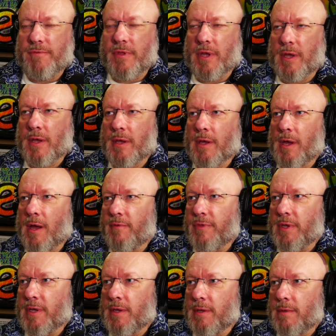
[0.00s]
the of
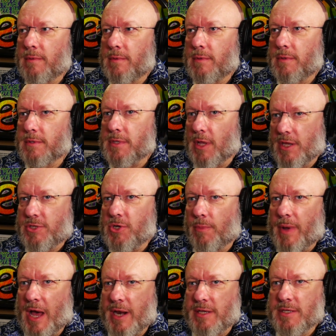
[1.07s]
the celestial
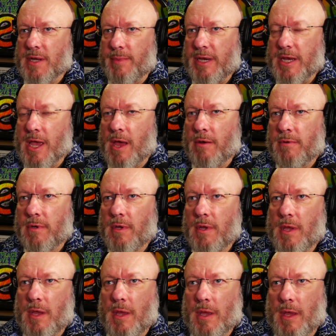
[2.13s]
bodies coming down.
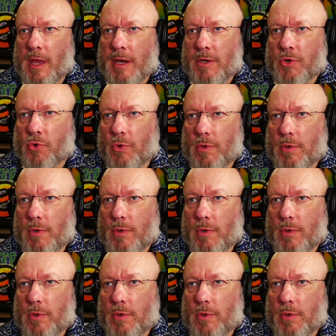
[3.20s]
Well,